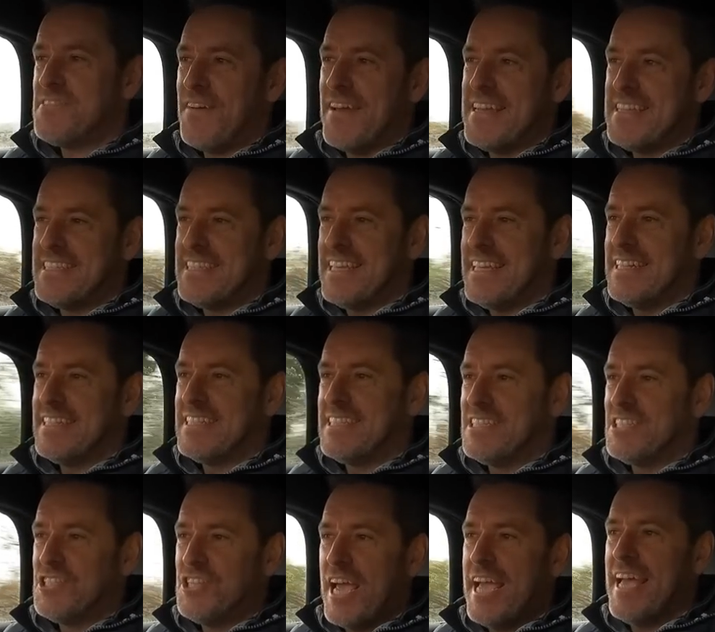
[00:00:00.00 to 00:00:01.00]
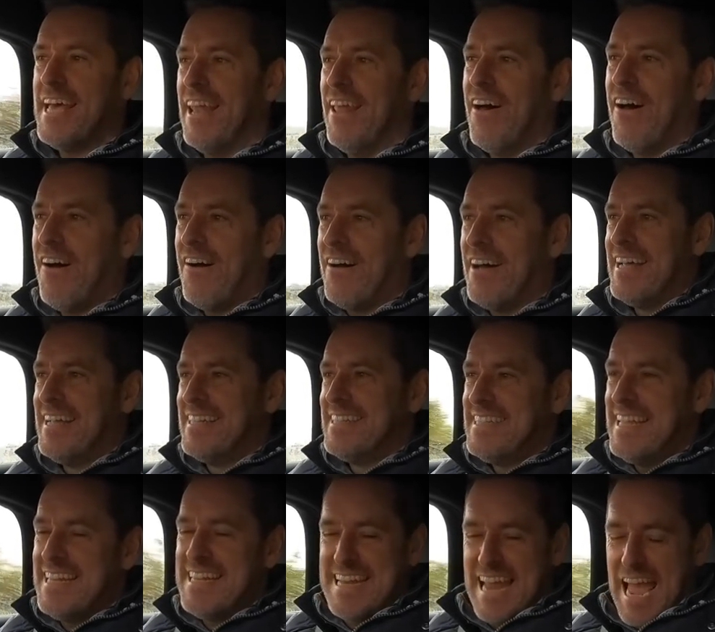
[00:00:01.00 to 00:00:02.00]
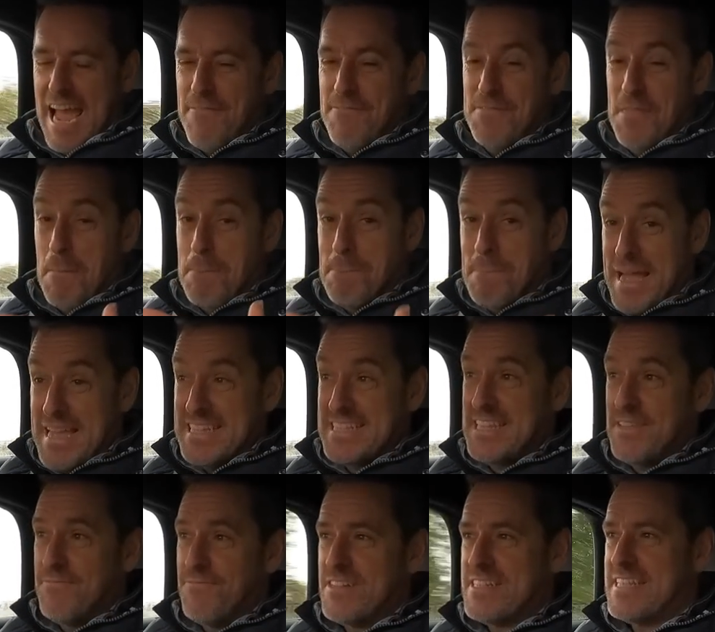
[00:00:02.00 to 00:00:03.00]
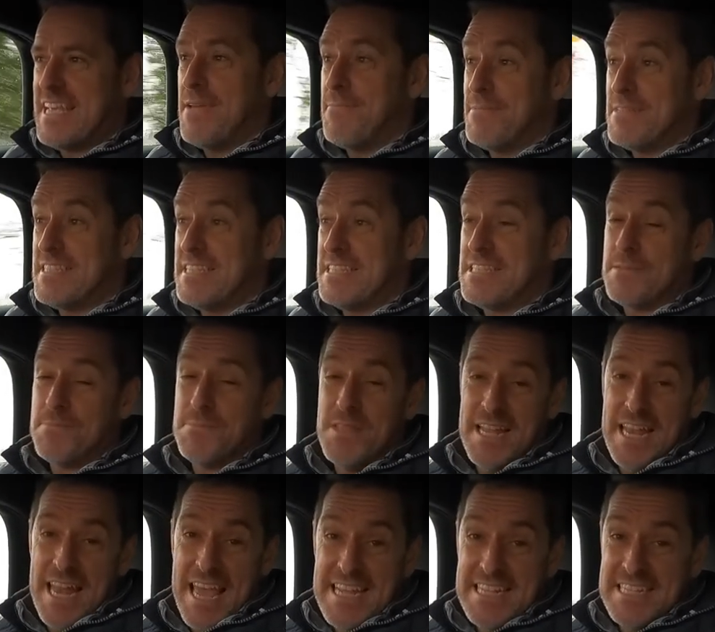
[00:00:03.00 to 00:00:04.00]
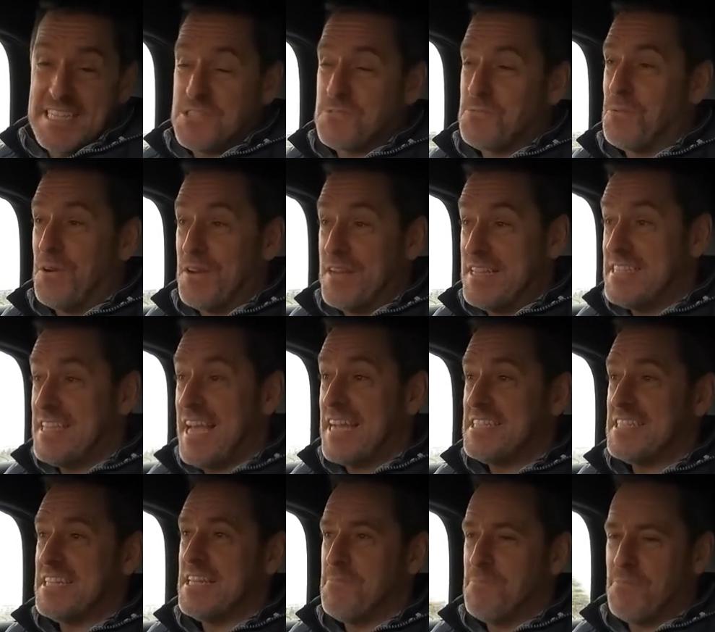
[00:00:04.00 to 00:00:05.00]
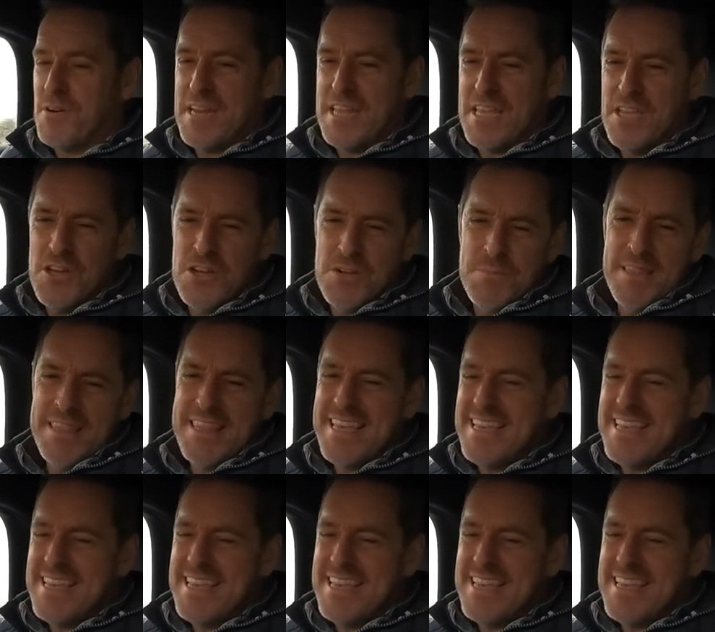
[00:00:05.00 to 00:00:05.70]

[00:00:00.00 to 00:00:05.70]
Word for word: face it, JLR didn't have the best infotainment system. The latest one is actually pretty good, but